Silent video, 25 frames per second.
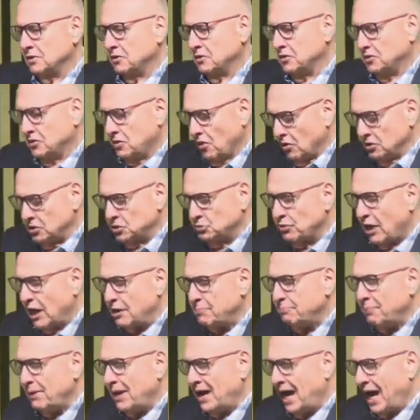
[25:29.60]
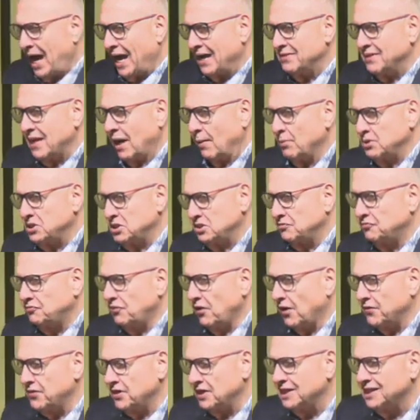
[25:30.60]
goes right behind that which the
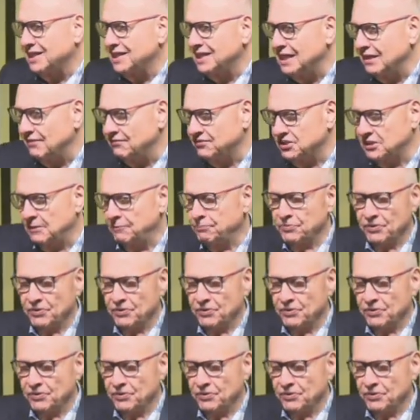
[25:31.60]
father gives.